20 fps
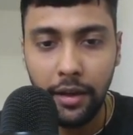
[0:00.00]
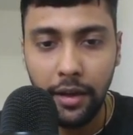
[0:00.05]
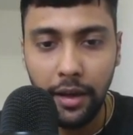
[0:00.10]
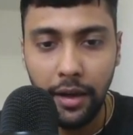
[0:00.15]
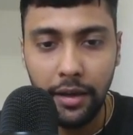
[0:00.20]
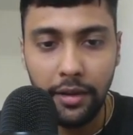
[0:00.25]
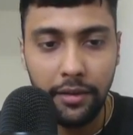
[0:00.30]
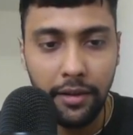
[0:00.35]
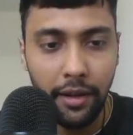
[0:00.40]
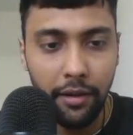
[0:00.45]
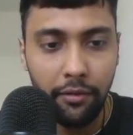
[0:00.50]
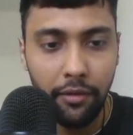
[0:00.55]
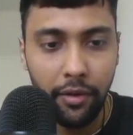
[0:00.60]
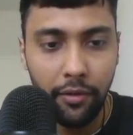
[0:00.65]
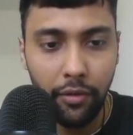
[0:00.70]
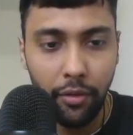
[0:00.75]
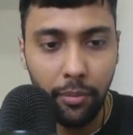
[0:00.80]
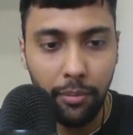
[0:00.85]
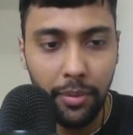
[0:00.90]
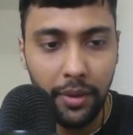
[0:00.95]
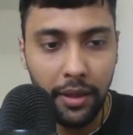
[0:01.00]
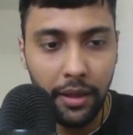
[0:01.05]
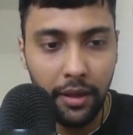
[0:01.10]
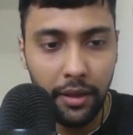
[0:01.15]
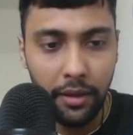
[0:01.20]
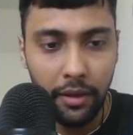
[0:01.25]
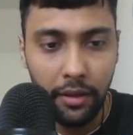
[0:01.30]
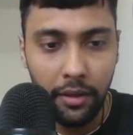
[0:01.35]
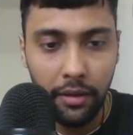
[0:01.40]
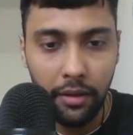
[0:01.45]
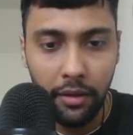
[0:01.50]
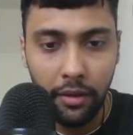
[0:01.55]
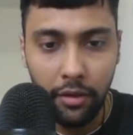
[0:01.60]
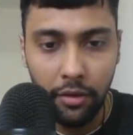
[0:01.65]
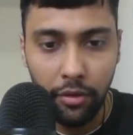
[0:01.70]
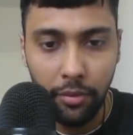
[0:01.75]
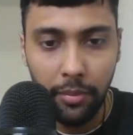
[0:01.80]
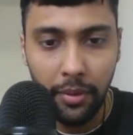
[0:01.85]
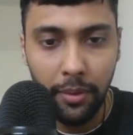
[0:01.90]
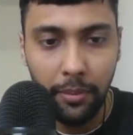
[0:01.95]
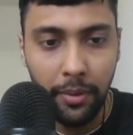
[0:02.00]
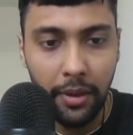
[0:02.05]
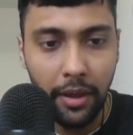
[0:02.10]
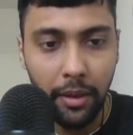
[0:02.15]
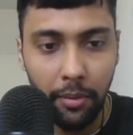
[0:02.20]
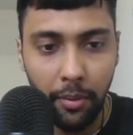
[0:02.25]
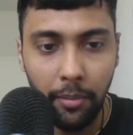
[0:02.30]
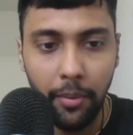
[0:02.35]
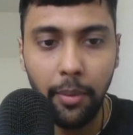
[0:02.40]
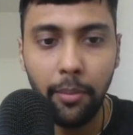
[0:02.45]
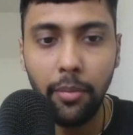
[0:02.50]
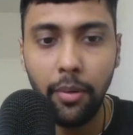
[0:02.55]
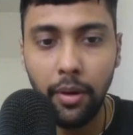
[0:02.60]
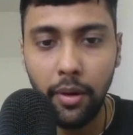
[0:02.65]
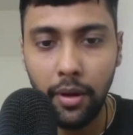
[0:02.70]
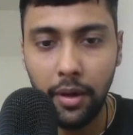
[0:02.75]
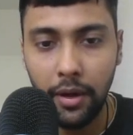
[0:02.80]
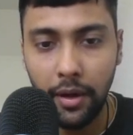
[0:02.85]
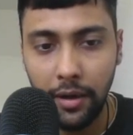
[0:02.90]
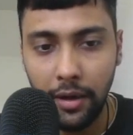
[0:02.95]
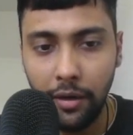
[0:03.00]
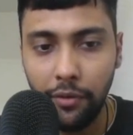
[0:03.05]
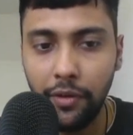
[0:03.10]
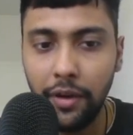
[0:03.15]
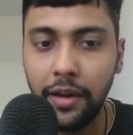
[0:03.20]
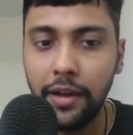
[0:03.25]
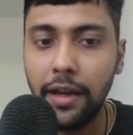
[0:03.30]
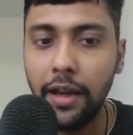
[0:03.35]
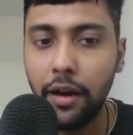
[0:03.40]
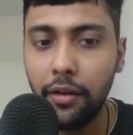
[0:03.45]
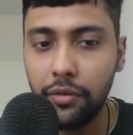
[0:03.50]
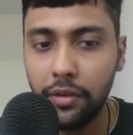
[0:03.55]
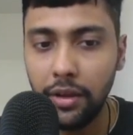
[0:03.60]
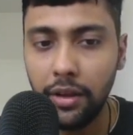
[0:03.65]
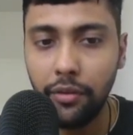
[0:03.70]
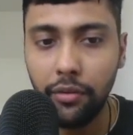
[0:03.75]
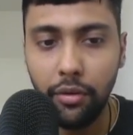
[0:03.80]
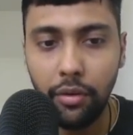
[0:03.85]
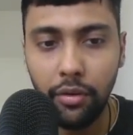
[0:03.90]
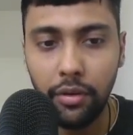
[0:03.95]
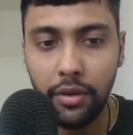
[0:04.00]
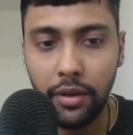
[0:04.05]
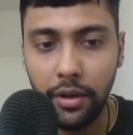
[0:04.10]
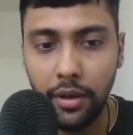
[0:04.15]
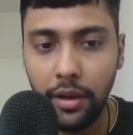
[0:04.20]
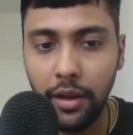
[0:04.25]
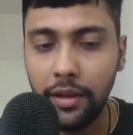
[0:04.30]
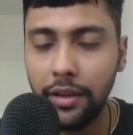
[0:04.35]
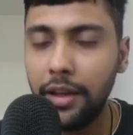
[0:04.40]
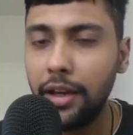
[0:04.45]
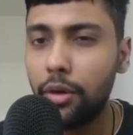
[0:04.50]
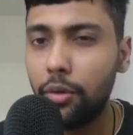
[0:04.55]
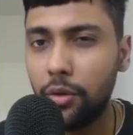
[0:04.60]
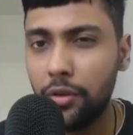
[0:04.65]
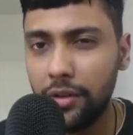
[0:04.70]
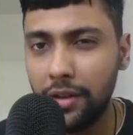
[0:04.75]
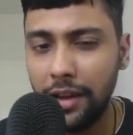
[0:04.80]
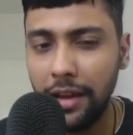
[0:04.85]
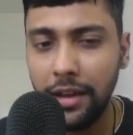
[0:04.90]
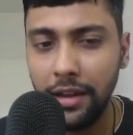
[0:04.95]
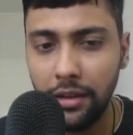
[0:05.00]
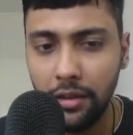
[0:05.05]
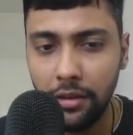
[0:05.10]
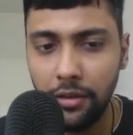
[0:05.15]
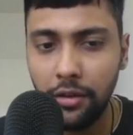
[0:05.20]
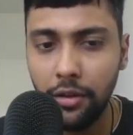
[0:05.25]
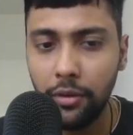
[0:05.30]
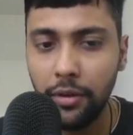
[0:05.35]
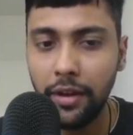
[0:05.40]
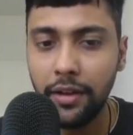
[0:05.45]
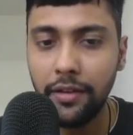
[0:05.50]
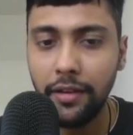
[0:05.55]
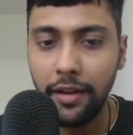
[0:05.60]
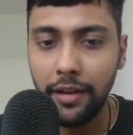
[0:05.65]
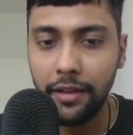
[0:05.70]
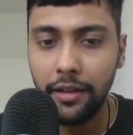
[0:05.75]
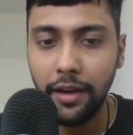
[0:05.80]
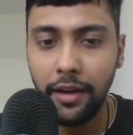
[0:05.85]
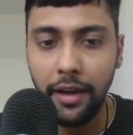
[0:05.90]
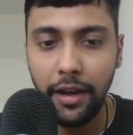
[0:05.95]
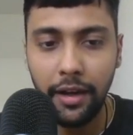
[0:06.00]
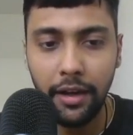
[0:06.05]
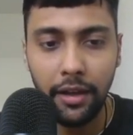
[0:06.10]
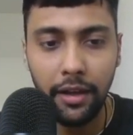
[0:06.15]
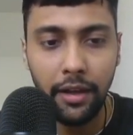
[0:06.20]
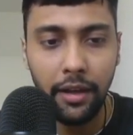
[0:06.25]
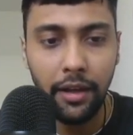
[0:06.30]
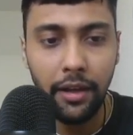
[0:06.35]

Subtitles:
And same way for B. So B became a member definitely after the 4th. I think it was 9th. You can check that date.